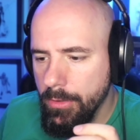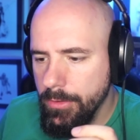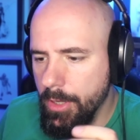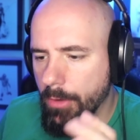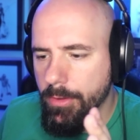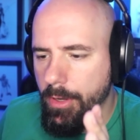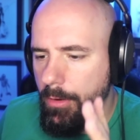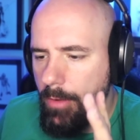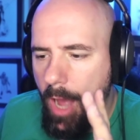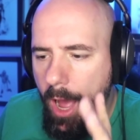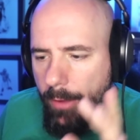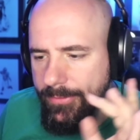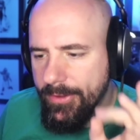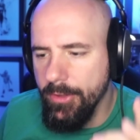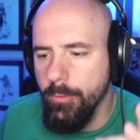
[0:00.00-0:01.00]
no, no,
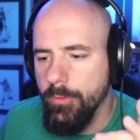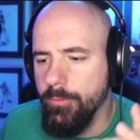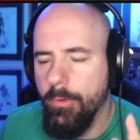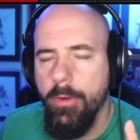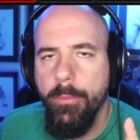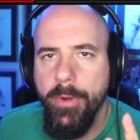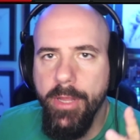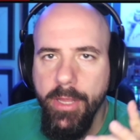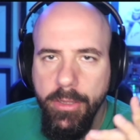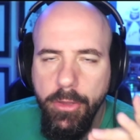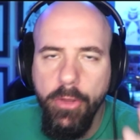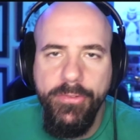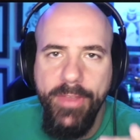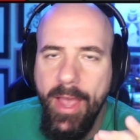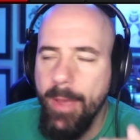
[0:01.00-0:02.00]
I'll tell you what's wrong with it. It
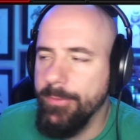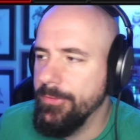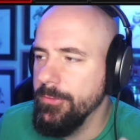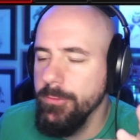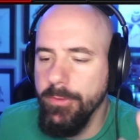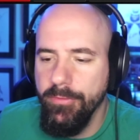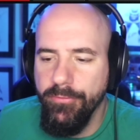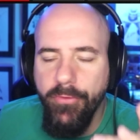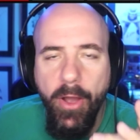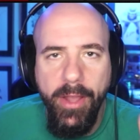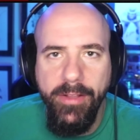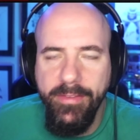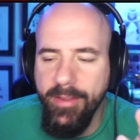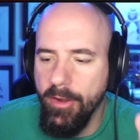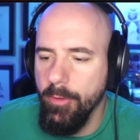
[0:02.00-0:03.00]
looks absolutely
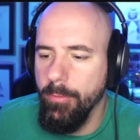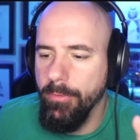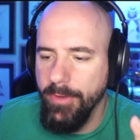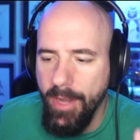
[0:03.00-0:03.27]
fucking terrible.